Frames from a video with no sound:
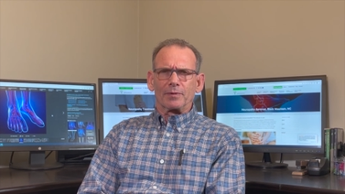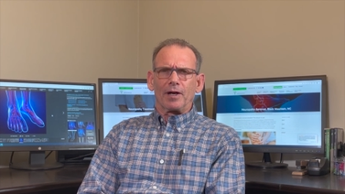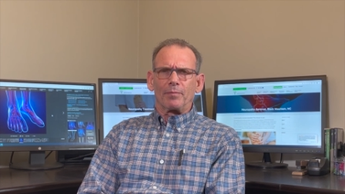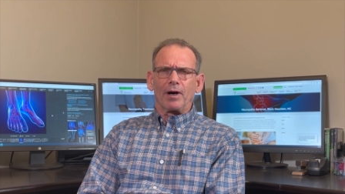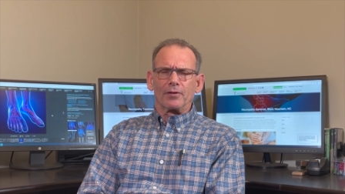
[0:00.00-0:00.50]
We
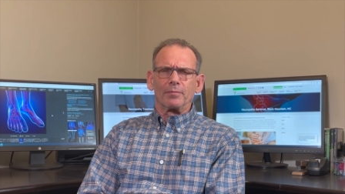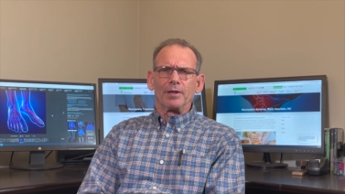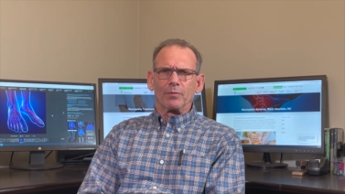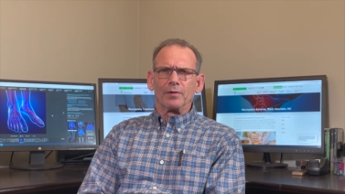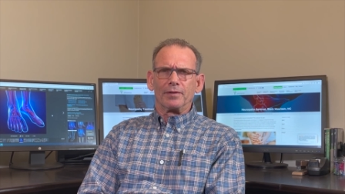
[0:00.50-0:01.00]
help other
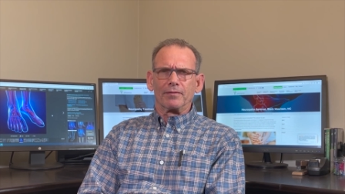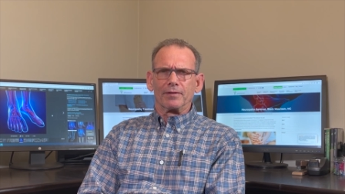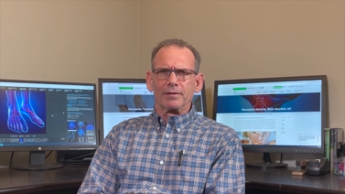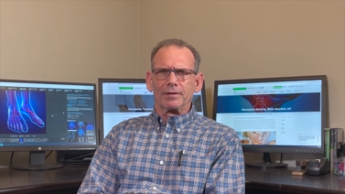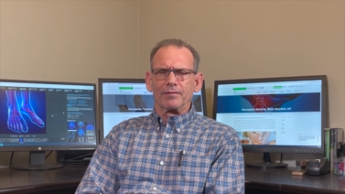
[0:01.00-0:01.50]
people with
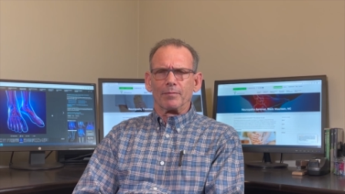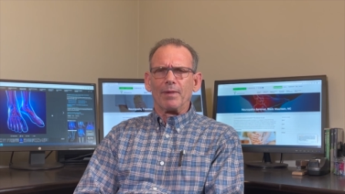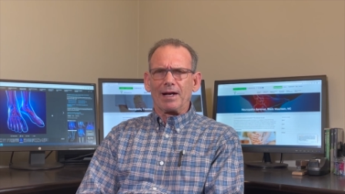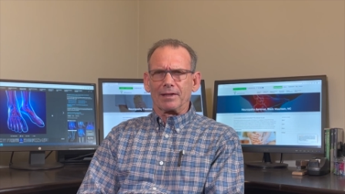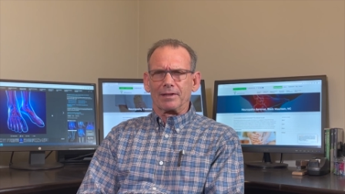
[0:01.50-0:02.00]
different different
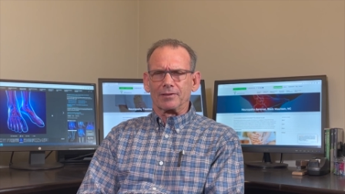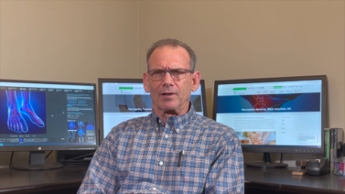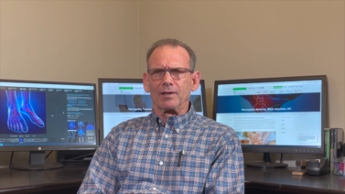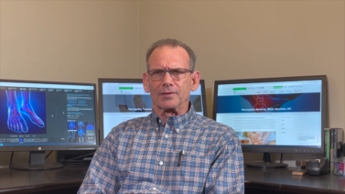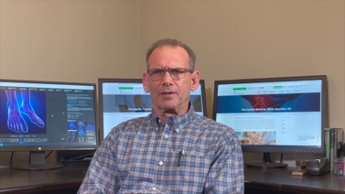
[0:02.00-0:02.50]
maladies
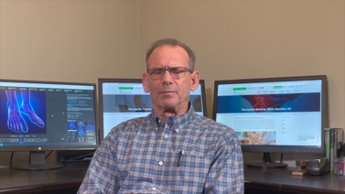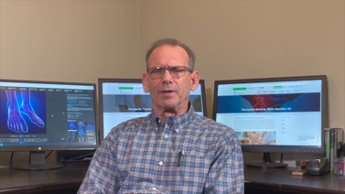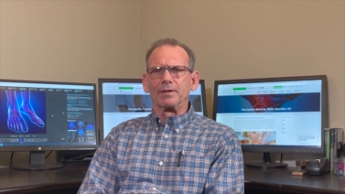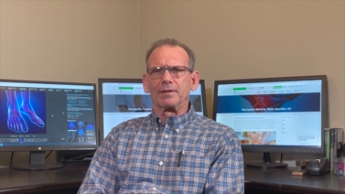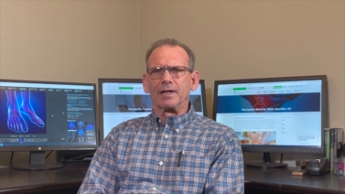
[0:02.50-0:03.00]
also,
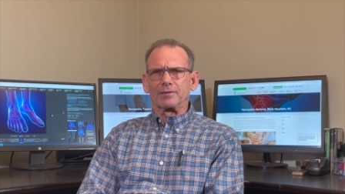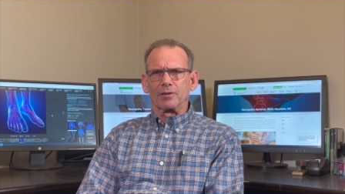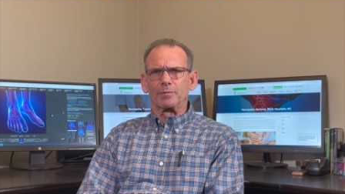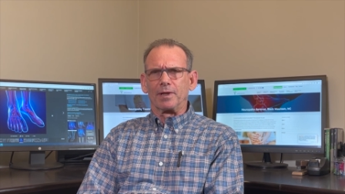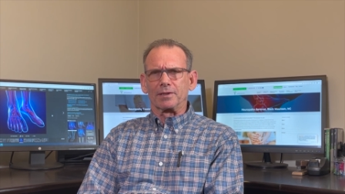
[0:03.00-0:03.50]
but that's
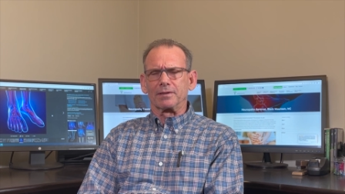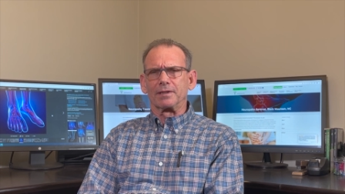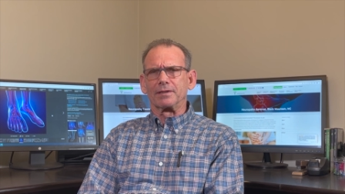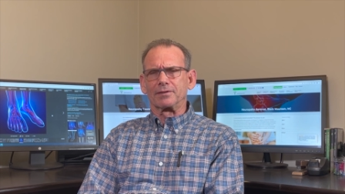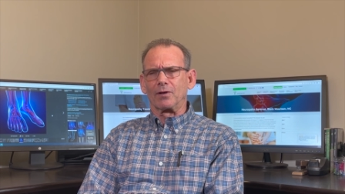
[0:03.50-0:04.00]
our
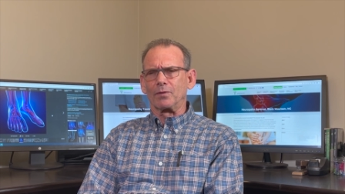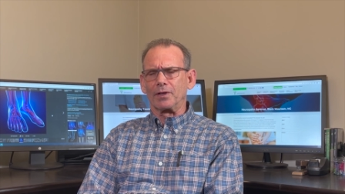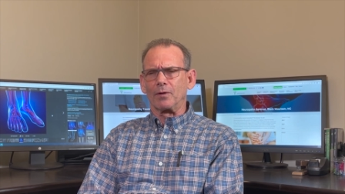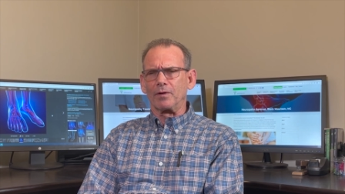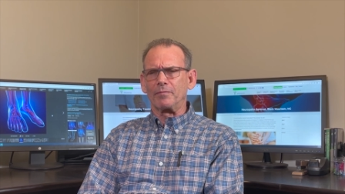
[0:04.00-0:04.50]
specialty. So,
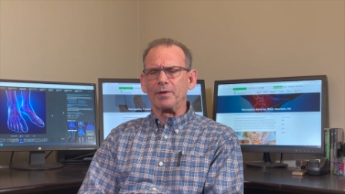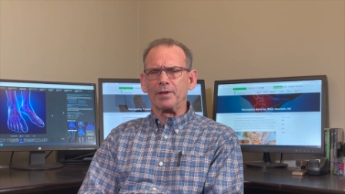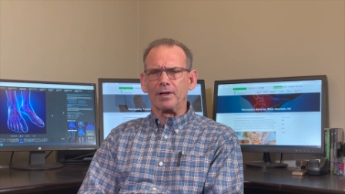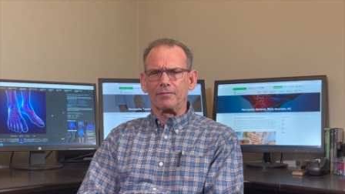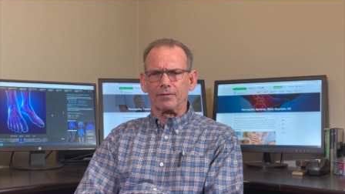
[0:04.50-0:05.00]
you know, we've been
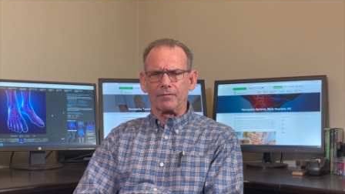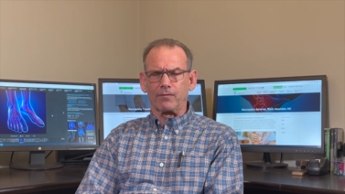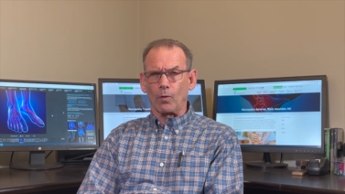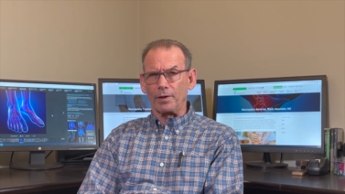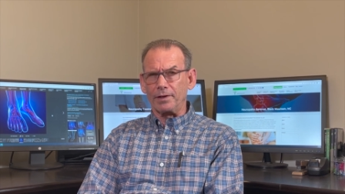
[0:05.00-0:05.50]
there for
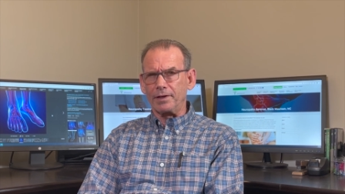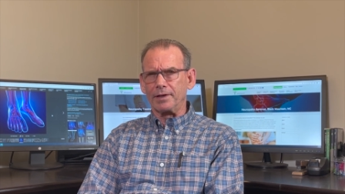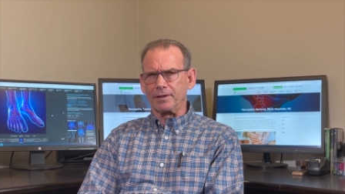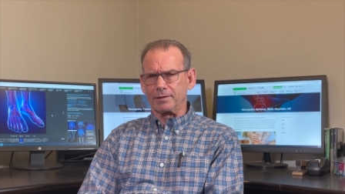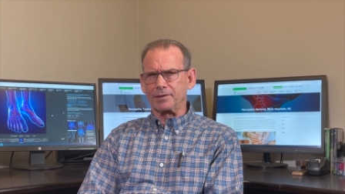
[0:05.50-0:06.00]
40
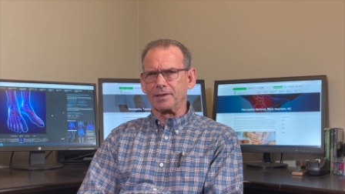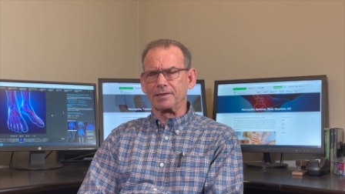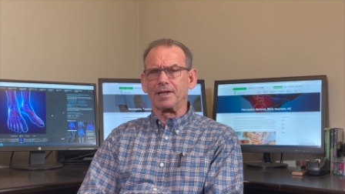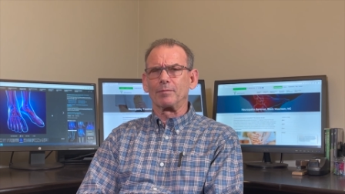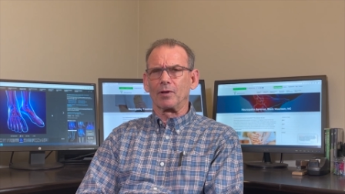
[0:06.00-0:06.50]
years in the
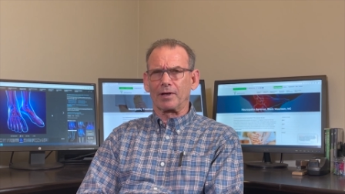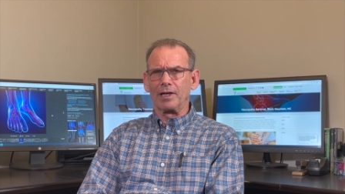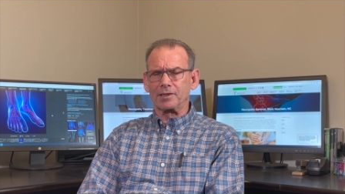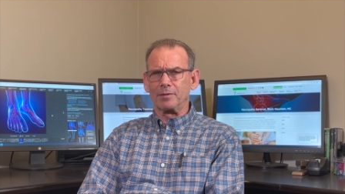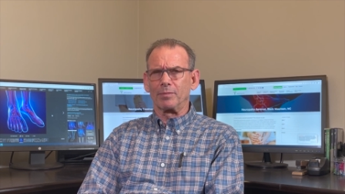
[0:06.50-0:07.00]
same
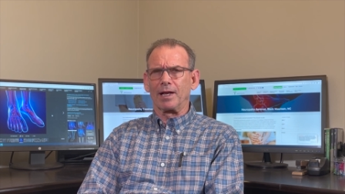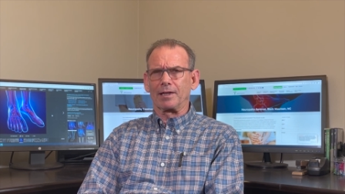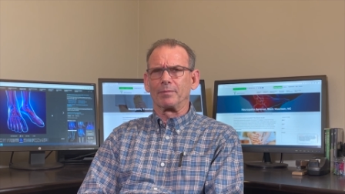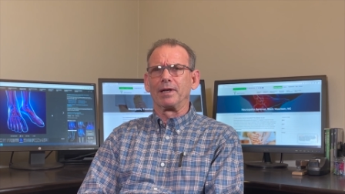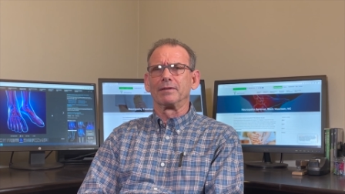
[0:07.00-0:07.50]
location in
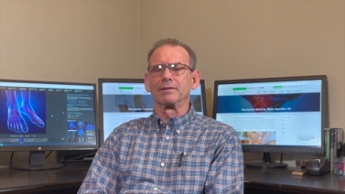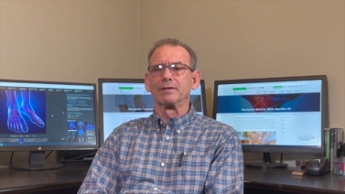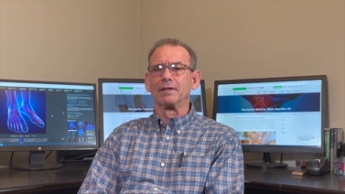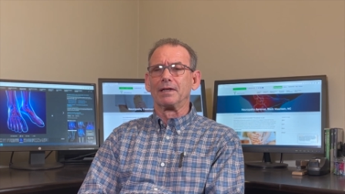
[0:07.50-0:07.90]
Black Mountain.